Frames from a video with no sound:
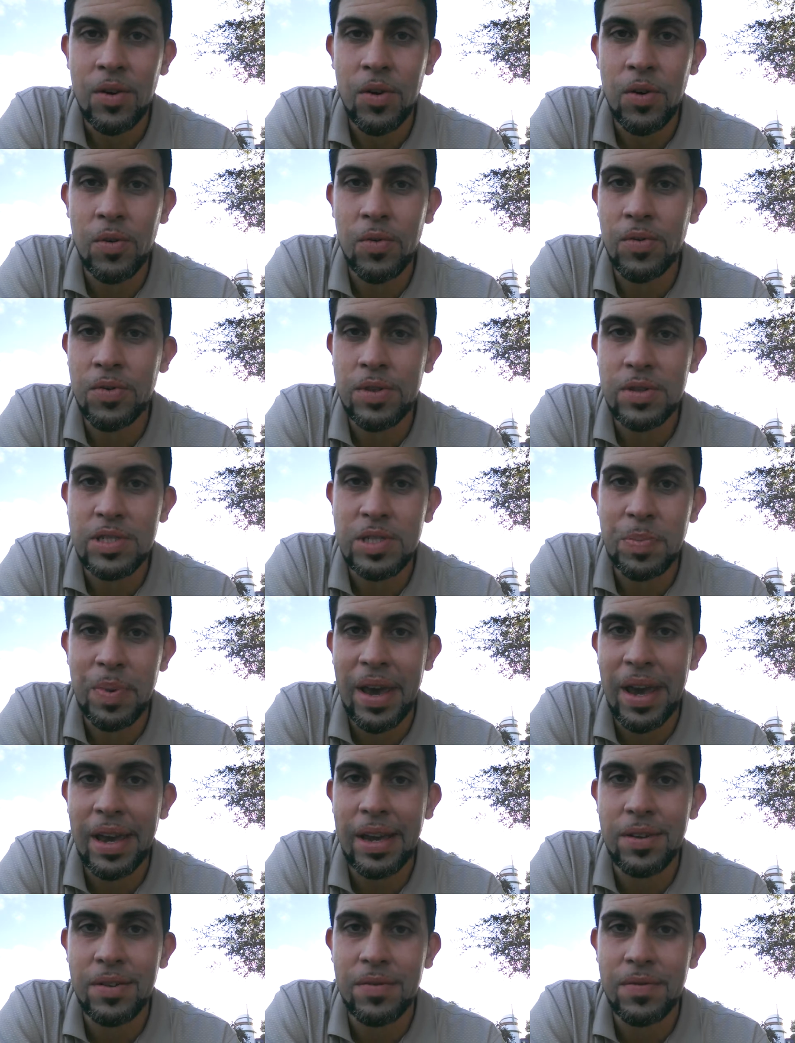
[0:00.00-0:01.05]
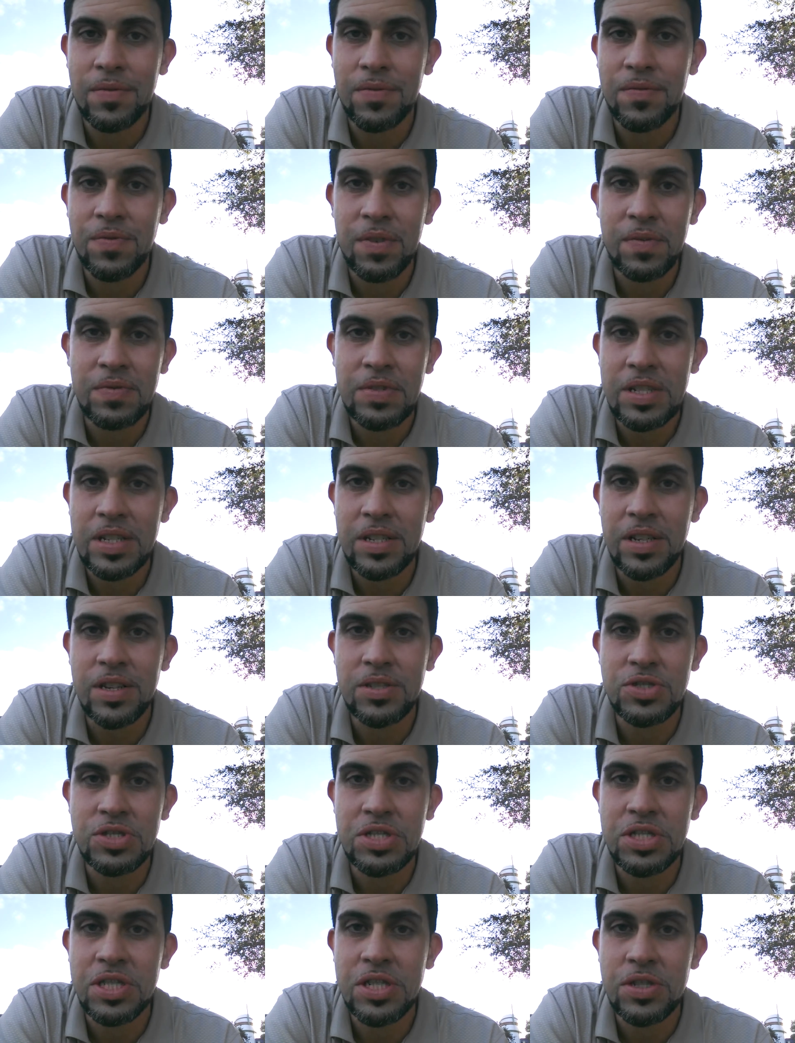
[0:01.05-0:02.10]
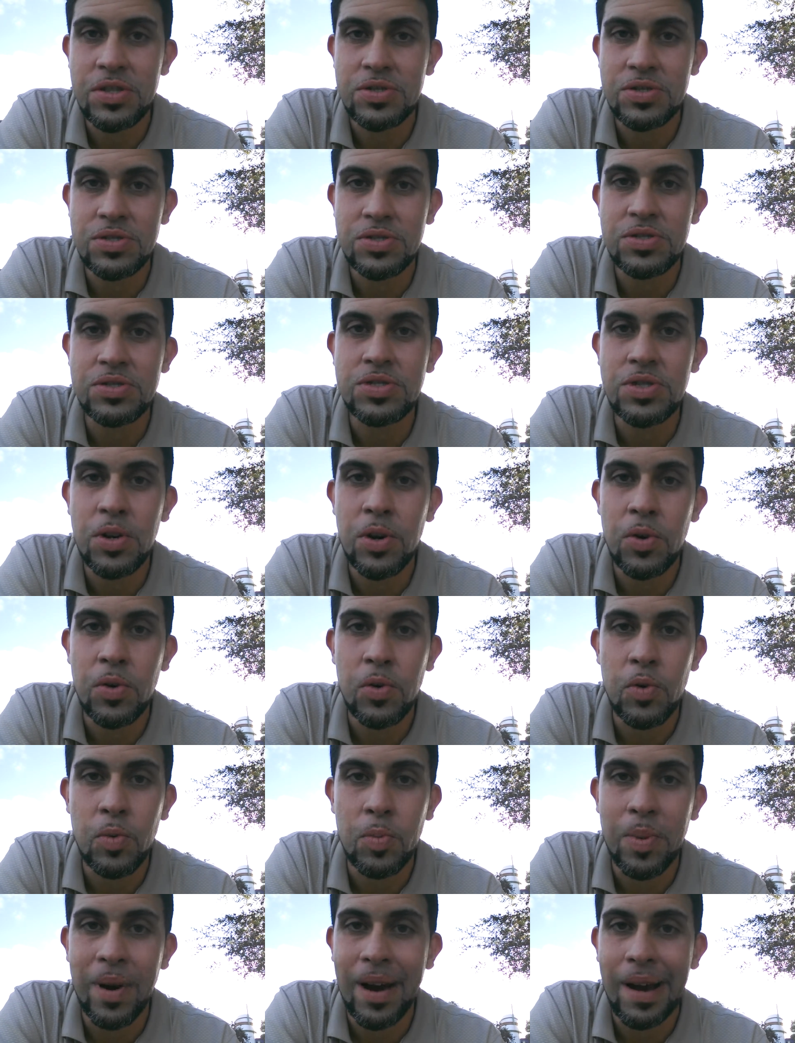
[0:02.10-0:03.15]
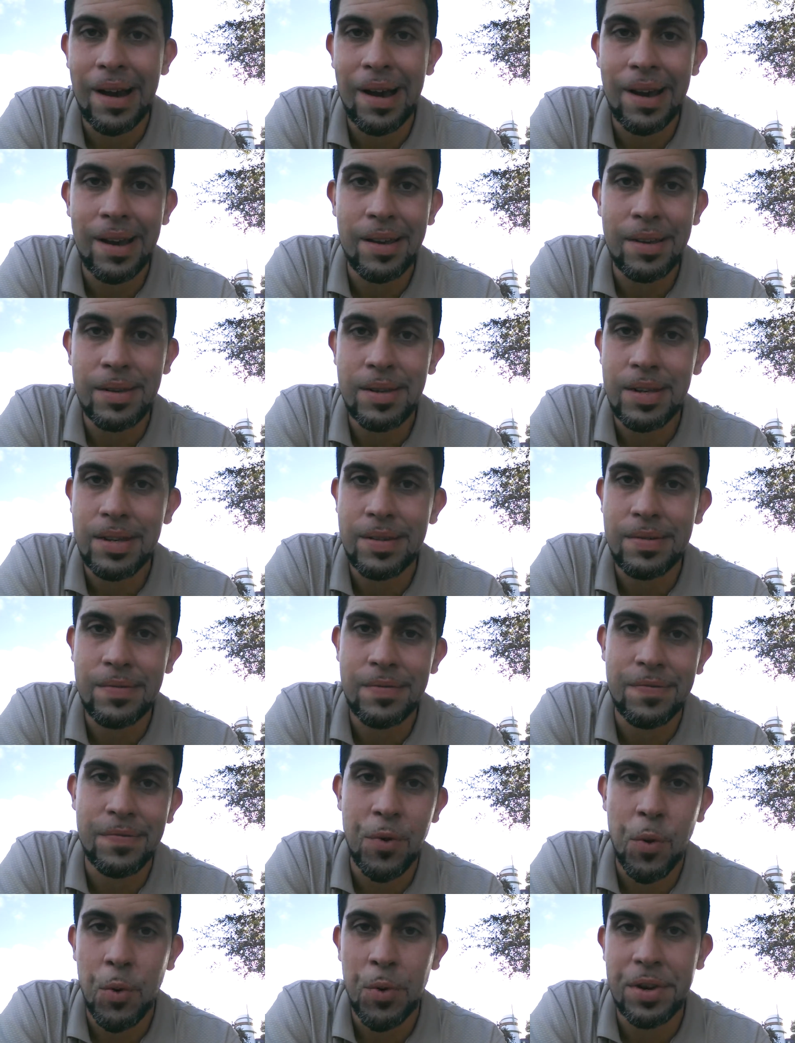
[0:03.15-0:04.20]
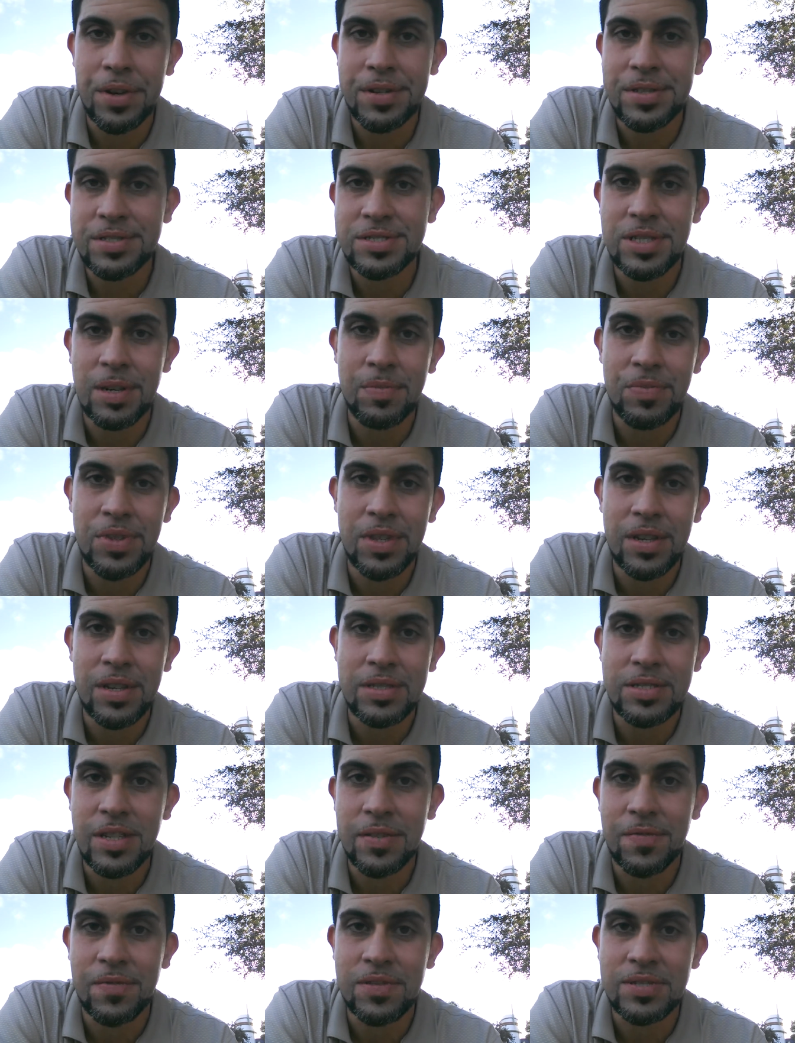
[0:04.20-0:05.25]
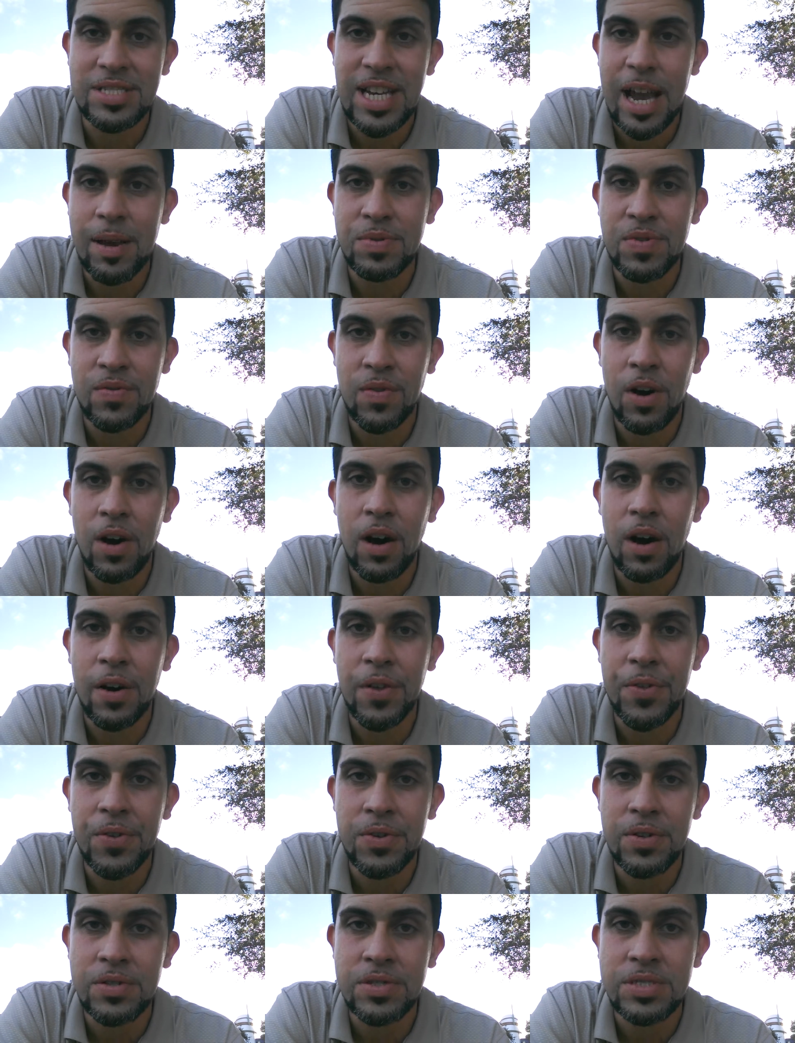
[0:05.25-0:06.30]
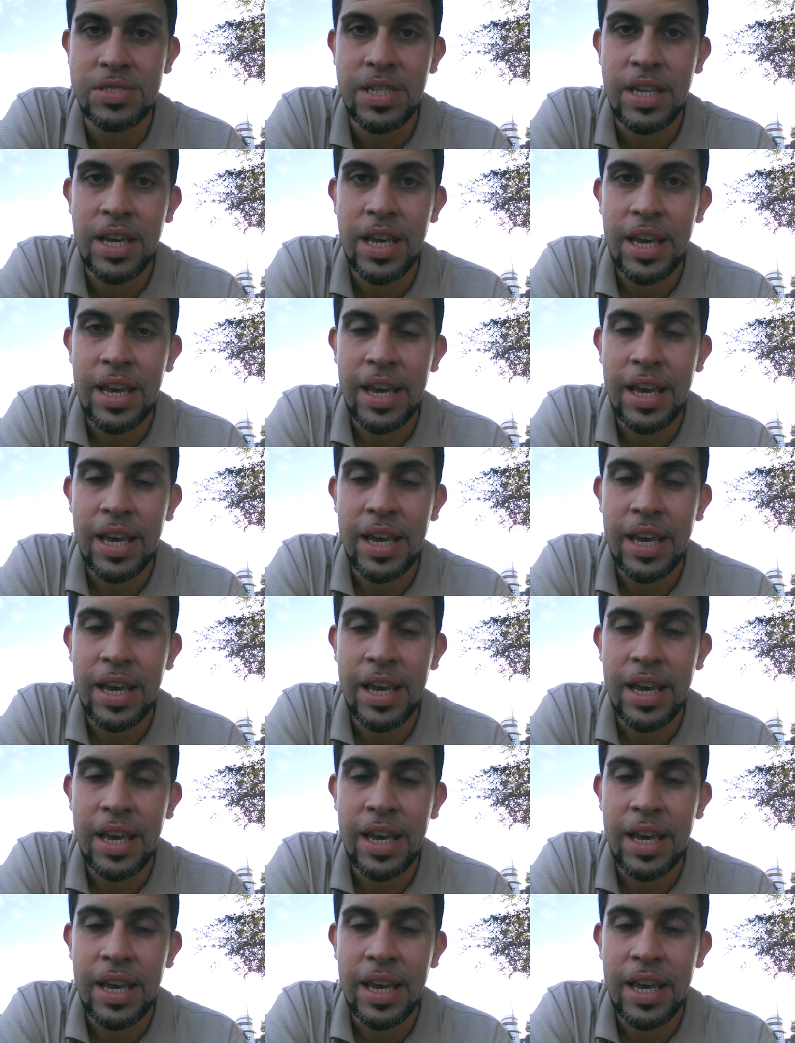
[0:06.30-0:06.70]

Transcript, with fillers: over the span of 1500 years or so by 40 something different types of authors